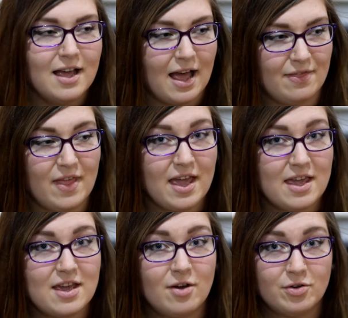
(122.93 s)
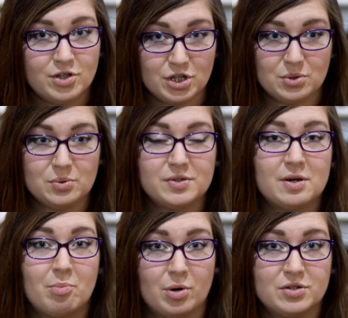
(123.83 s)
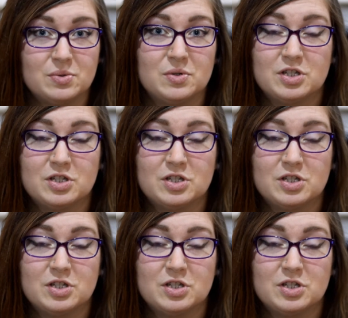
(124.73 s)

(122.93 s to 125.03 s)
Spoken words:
And they used Brussels